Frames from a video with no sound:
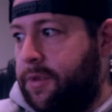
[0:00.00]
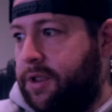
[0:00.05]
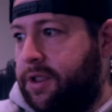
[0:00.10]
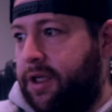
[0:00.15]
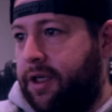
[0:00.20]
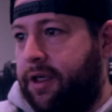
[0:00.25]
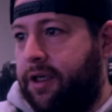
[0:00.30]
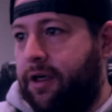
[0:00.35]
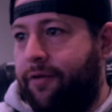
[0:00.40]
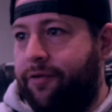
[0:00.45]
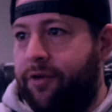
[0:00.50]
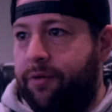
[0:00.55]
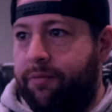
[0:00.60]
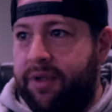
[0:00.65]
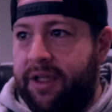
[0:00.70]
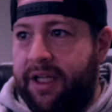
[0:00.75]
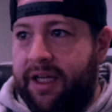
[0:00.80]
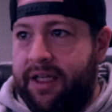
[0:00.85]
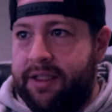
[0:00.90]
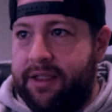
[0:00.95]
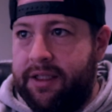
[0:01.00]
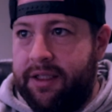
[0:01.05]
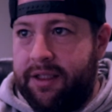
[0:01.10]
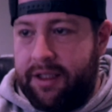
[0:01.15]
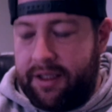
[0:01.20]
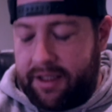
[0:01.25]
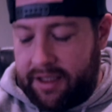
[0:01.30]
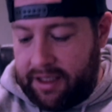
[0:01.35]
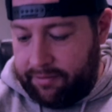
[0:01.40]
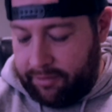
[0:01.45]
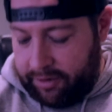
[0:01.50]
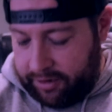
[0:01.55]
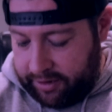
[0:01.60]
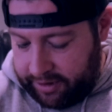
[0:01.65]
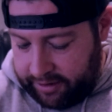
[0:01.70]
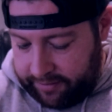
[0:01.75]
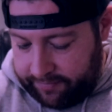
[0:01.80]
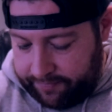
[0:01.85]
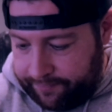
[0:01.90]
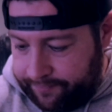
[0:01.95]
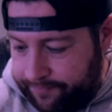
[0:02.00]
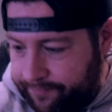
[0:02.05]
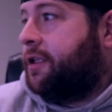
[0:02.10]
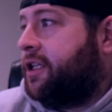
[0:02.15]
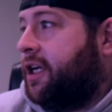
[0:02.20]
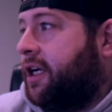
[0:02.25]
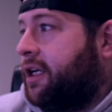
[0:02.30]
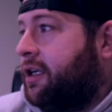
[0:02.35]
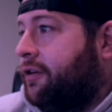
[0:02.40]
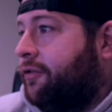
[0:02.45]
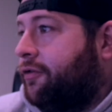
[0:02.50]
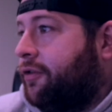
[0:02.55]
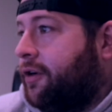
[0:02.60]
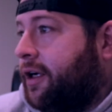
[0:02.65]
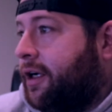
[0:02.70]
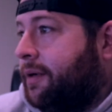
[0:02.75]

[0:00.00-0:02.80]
Take off the plastic that came on it. Checking for